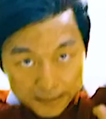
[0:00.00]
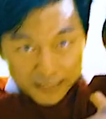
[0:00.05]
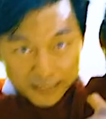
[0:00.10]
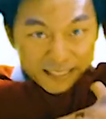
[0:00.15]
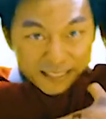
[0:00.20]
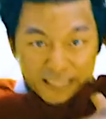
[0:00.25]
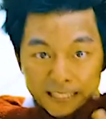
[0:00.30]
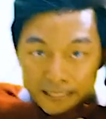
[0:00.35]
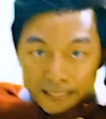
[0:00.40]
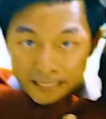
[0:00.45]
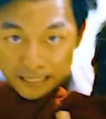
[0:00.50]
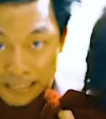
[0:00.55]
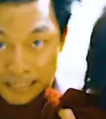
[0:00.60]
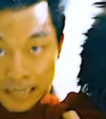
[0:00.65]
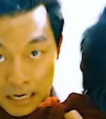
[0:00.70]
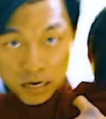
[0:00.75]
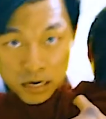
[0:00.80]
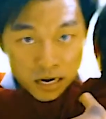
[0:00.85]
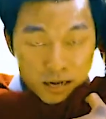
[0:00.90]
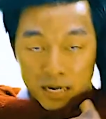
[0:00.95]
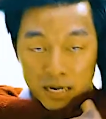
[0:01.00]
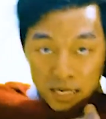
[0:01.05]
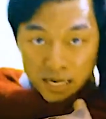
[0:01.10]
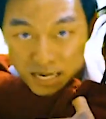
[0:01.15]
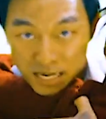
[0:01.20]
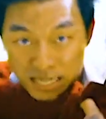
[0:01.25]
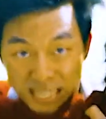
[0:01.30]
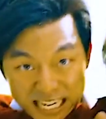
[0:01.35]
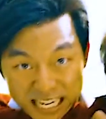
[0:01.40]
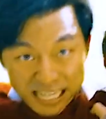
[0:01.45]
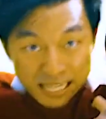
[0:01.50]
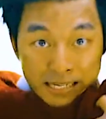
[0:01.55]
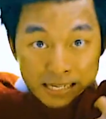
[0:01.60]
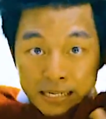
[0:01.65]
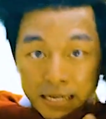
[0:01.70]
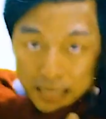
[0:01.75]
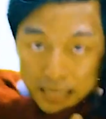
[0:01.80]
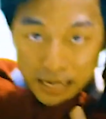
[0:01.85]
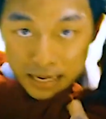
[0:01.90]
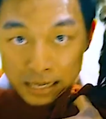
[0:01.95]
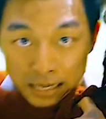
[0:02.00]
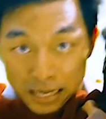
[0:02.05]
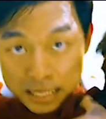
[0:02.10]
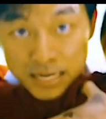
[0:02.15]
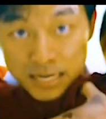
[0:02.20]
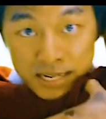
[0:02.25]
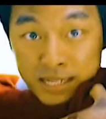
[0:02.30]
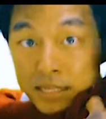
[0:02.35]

A man is desperately trying to catch the train, and